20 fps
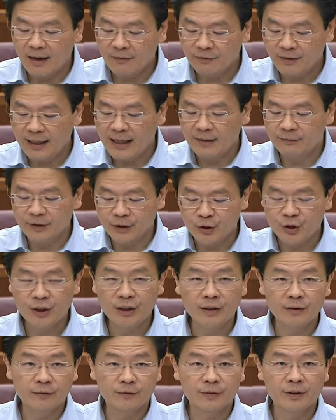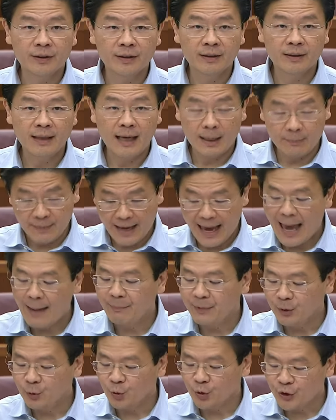NAFA have achieved, I'm
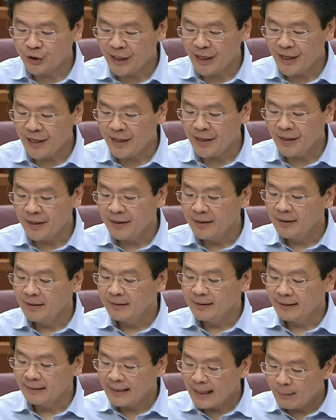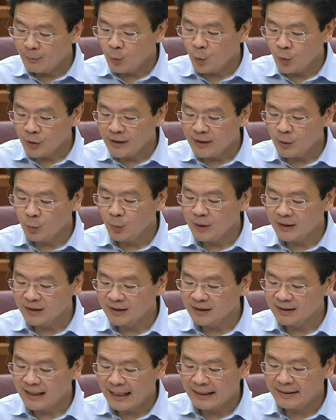happy to share that MOE will
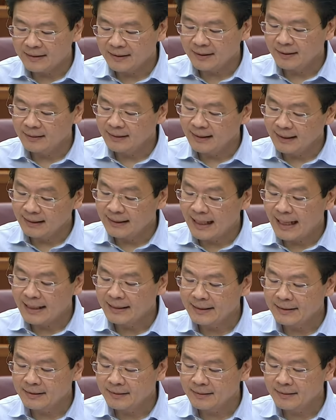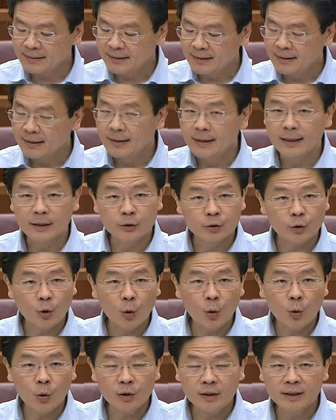grant the Alliance its
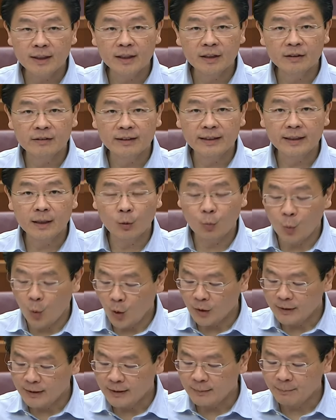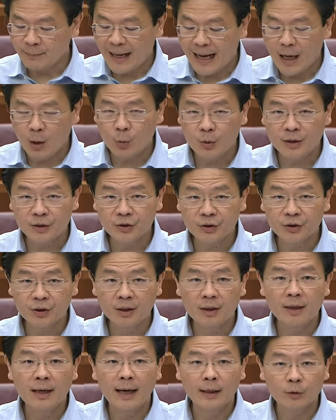own degree awarding powers
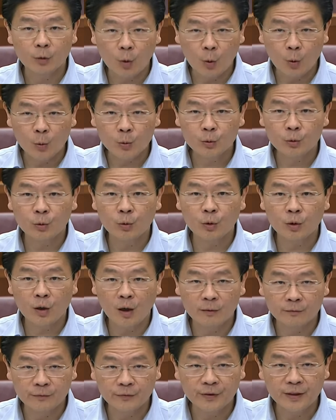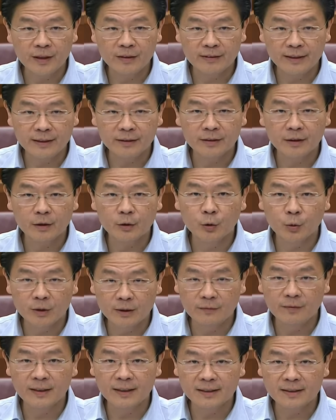and also confer it
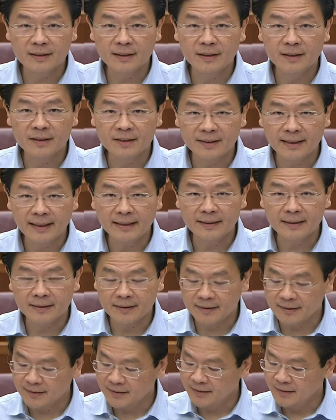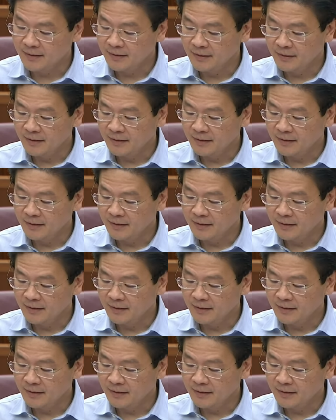university status.